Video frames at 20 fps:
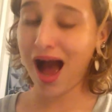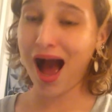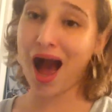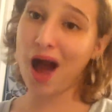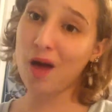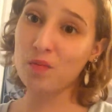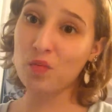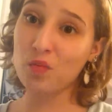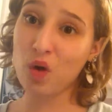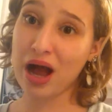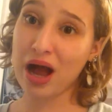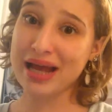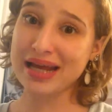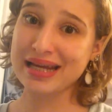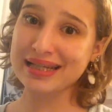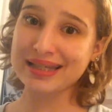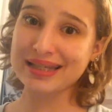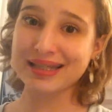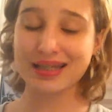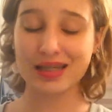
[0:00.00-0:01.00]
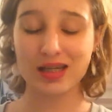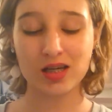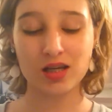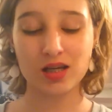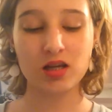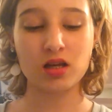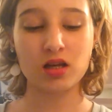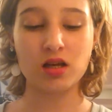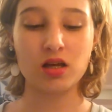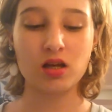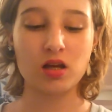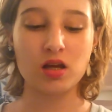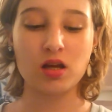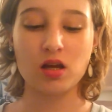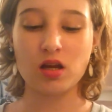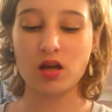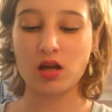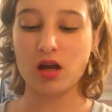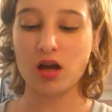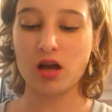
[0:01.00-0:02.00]
I'm white.
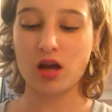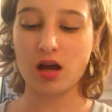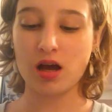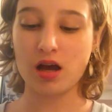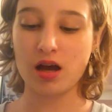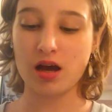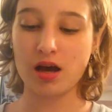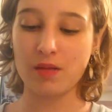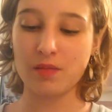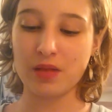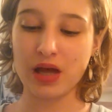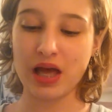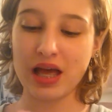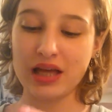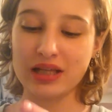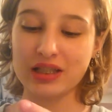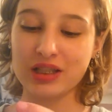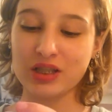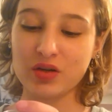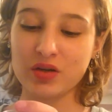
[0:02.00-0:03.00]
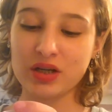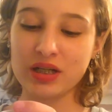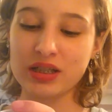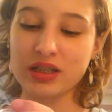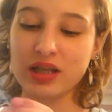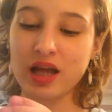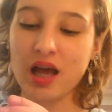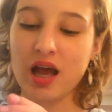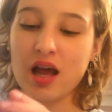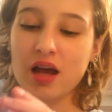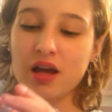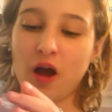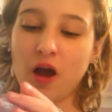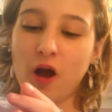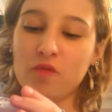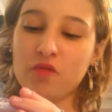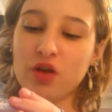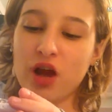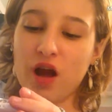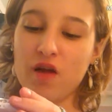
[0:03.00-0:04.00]
Um, so it's
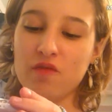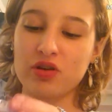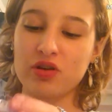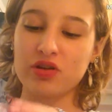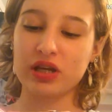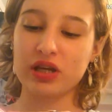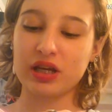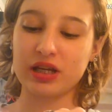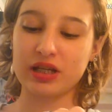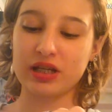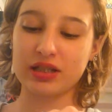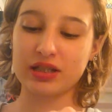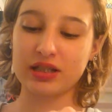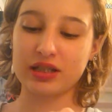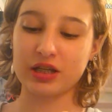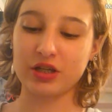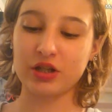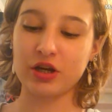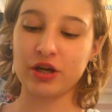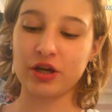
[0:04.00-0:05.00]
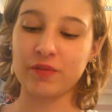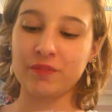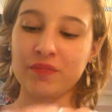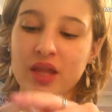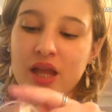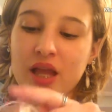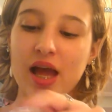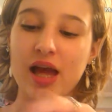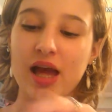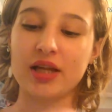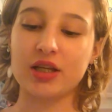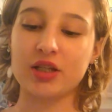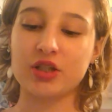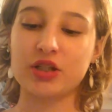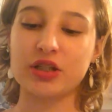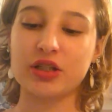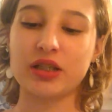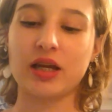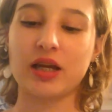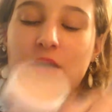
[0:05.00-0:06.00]
Cover Everything Concealer, and it's
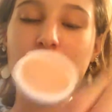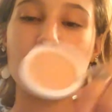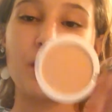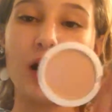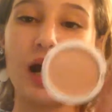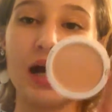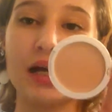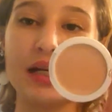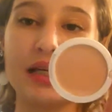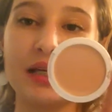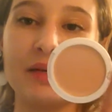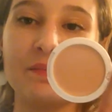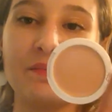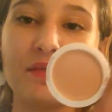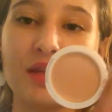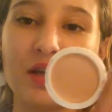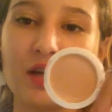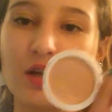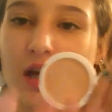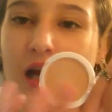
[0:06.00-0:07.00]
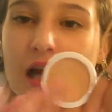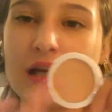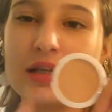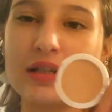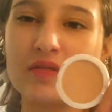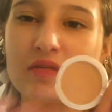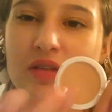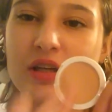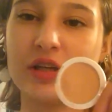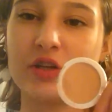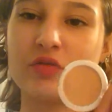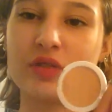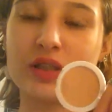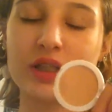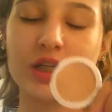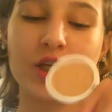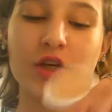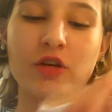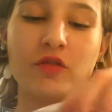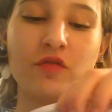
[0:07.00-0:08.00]
just like a putty, kind of, like you
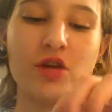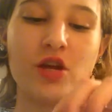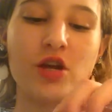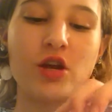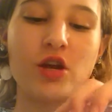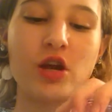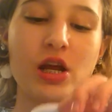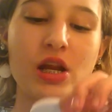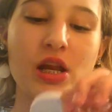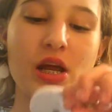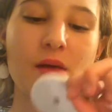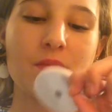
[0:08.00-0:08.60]
stick your finger in it.